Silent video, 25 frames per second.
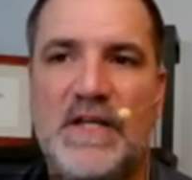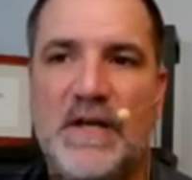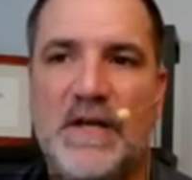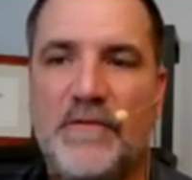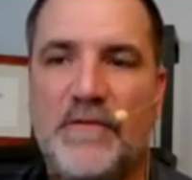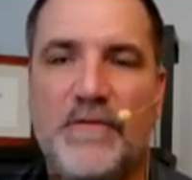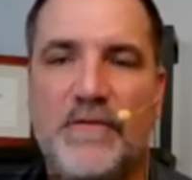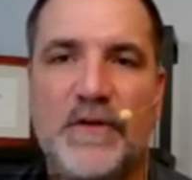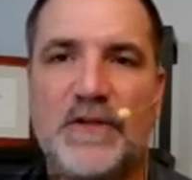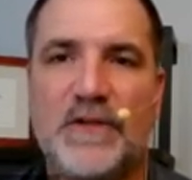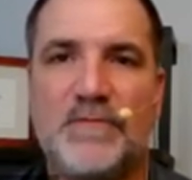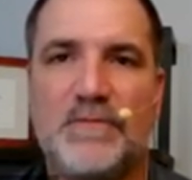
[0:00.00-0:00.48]

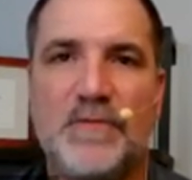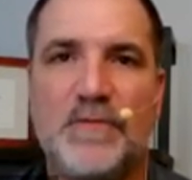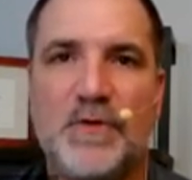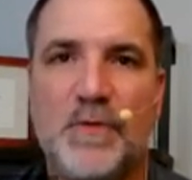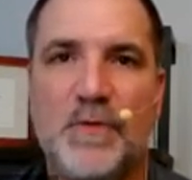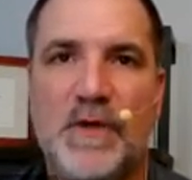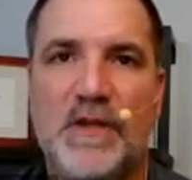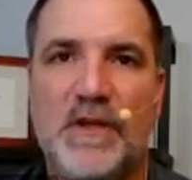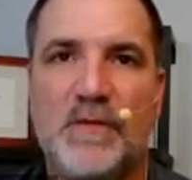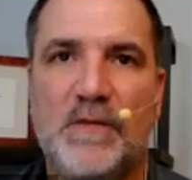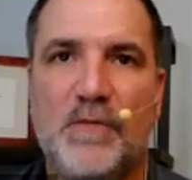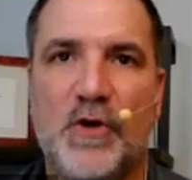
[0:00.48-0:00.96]
difference
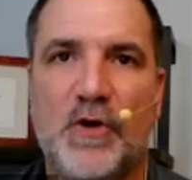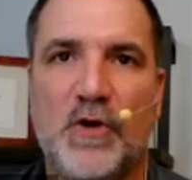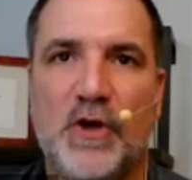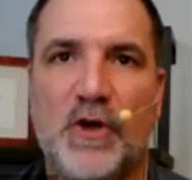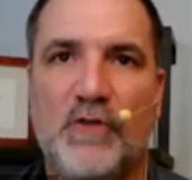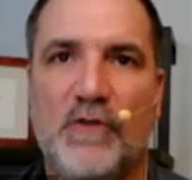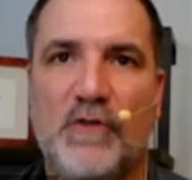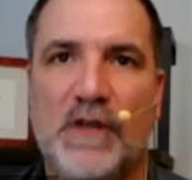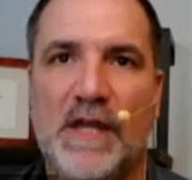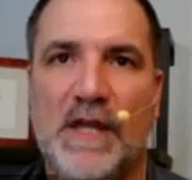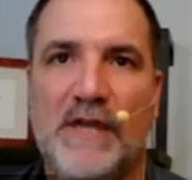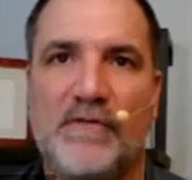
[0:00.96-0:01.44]
between the
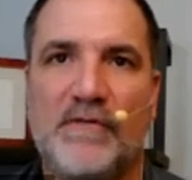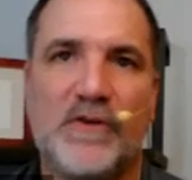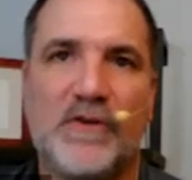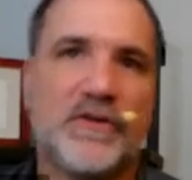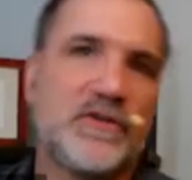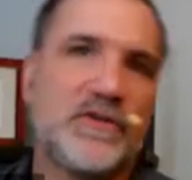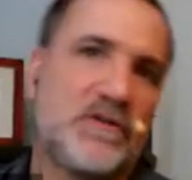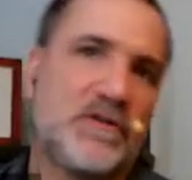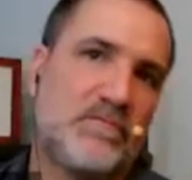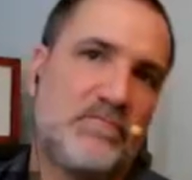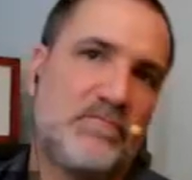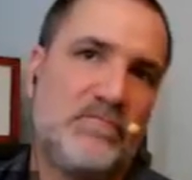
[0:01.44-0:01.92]
mercury
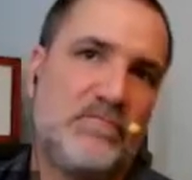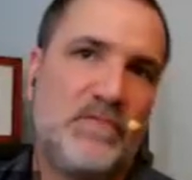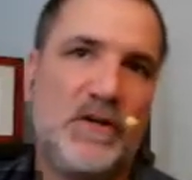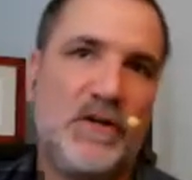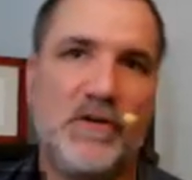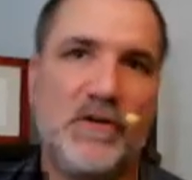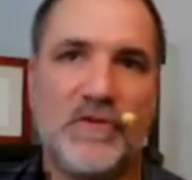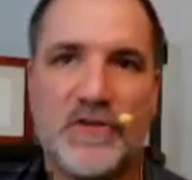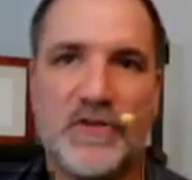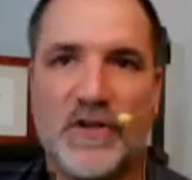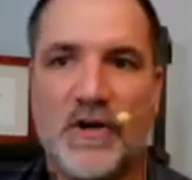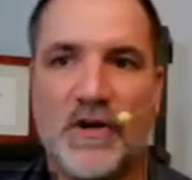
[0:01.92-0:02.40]
levels
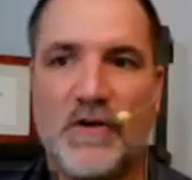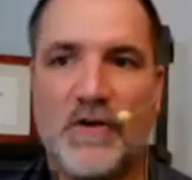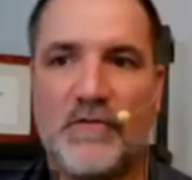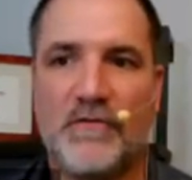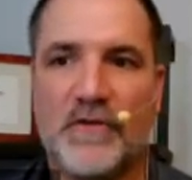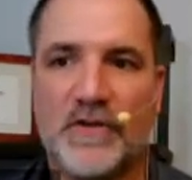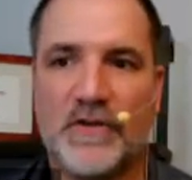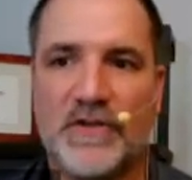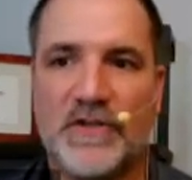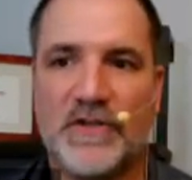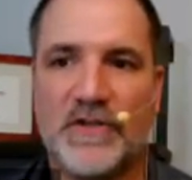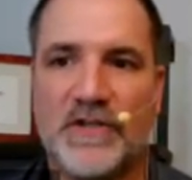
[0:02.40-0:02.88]
years ago
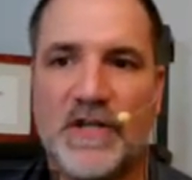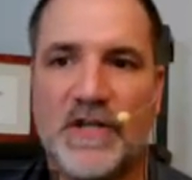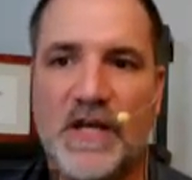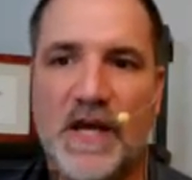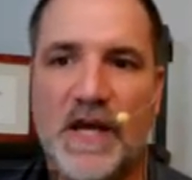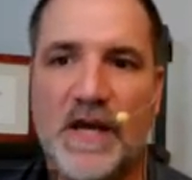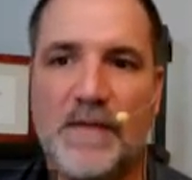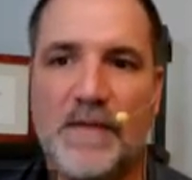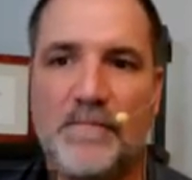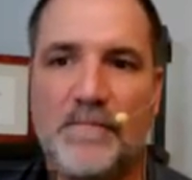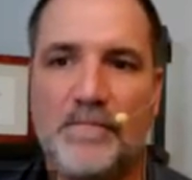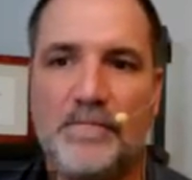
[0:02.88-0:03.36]
versus
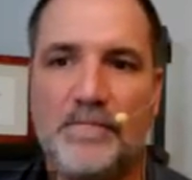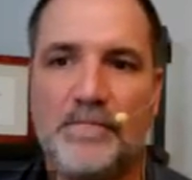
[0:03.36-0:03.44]
today.